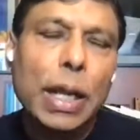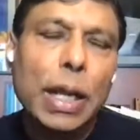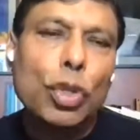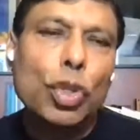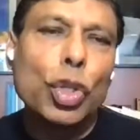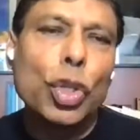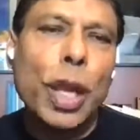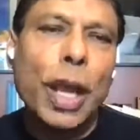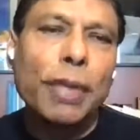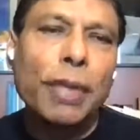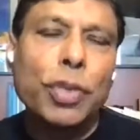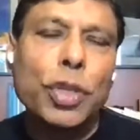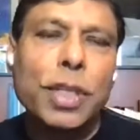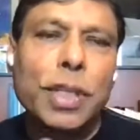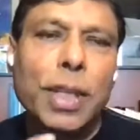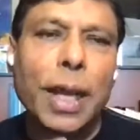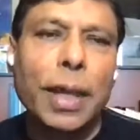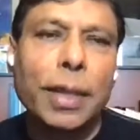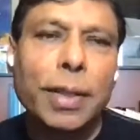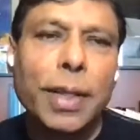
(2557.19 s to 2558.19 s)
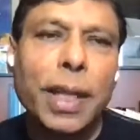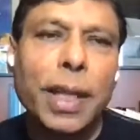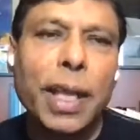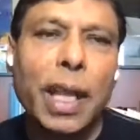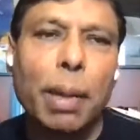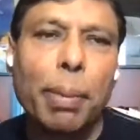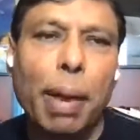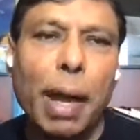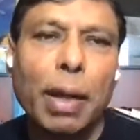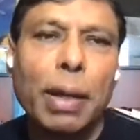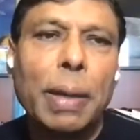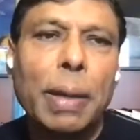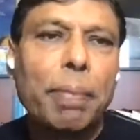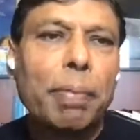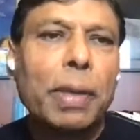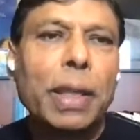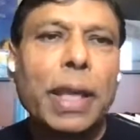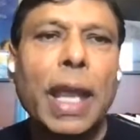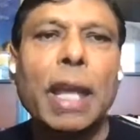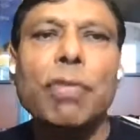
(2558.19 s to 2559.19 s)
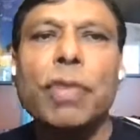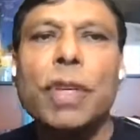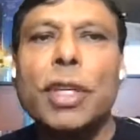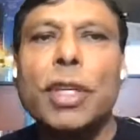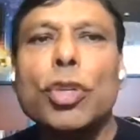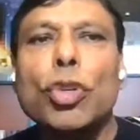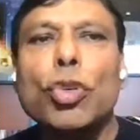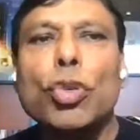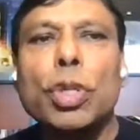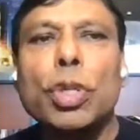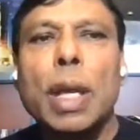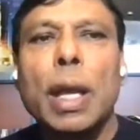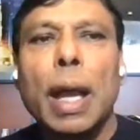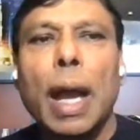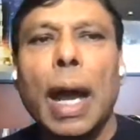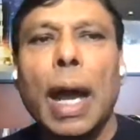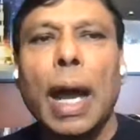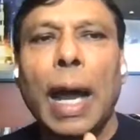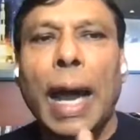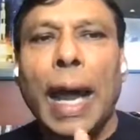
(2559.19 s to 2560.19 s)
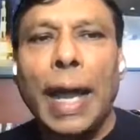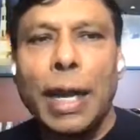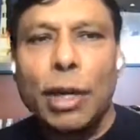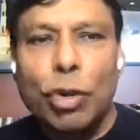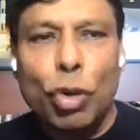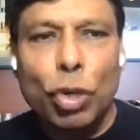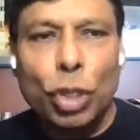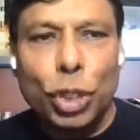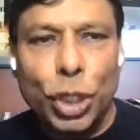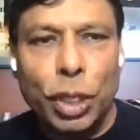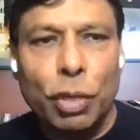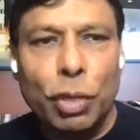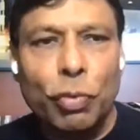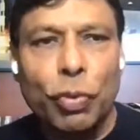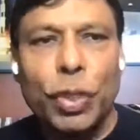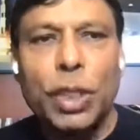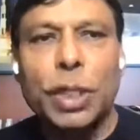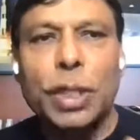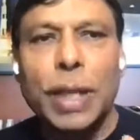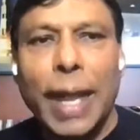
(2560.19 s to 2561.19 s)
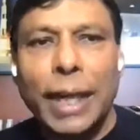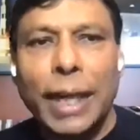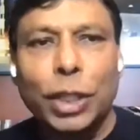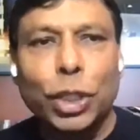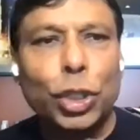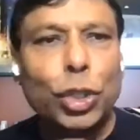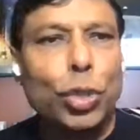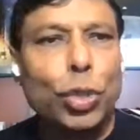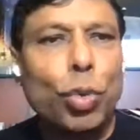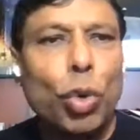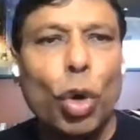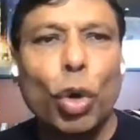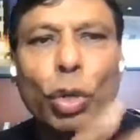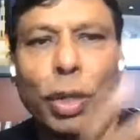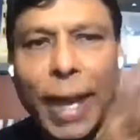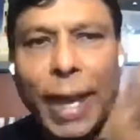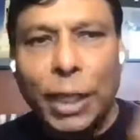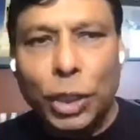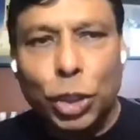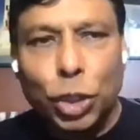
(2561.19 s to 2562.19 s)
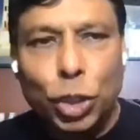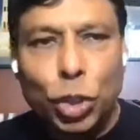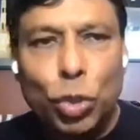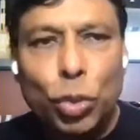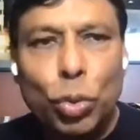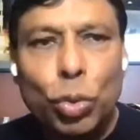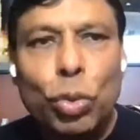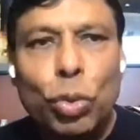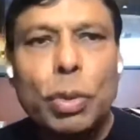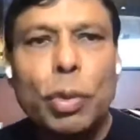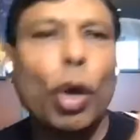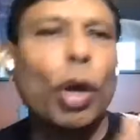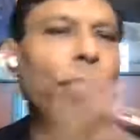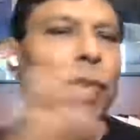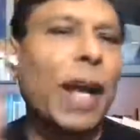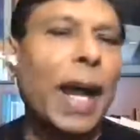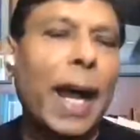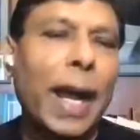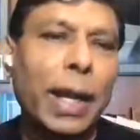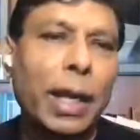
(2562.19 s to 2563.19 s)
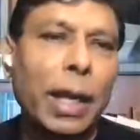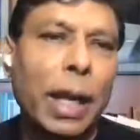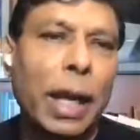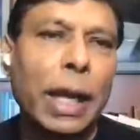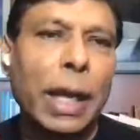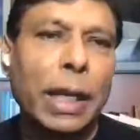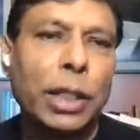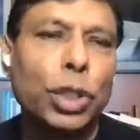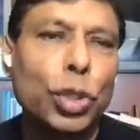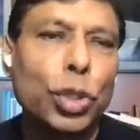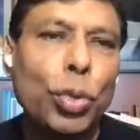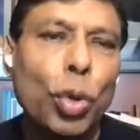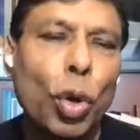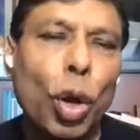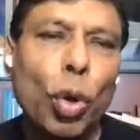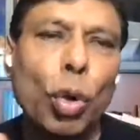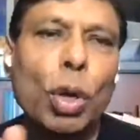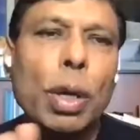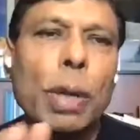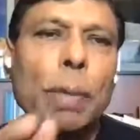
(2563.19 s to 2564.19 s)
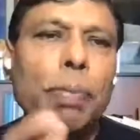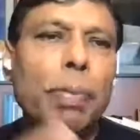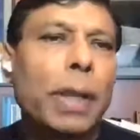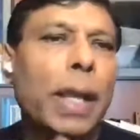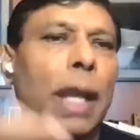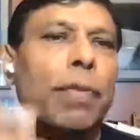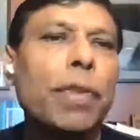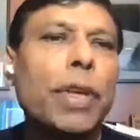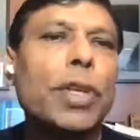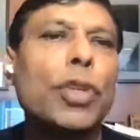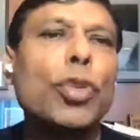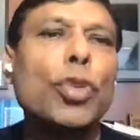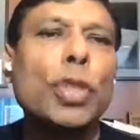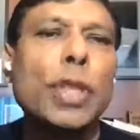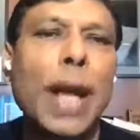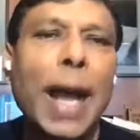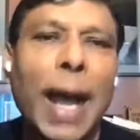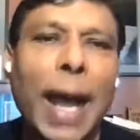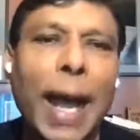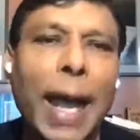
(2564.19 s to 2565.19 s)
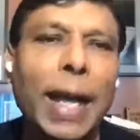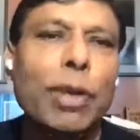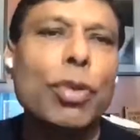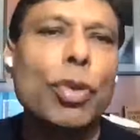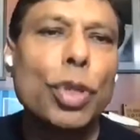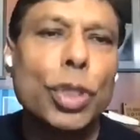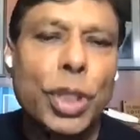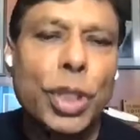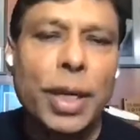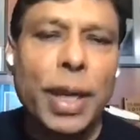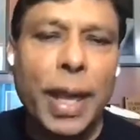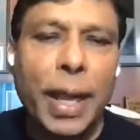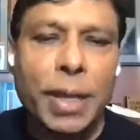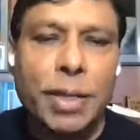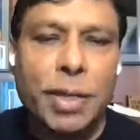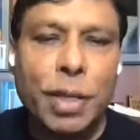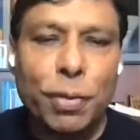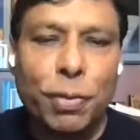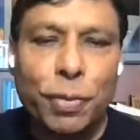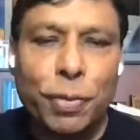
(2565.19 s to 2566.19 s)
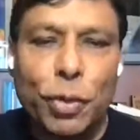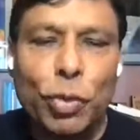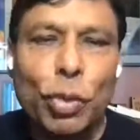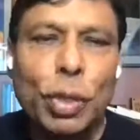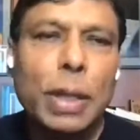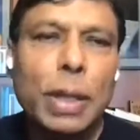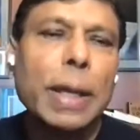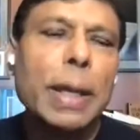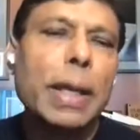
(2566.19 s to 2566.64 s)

So you have to start thinking about, can we use hydrogen, which is H2O, the H2 of the H2O, can we use the hydrogen as a fuel?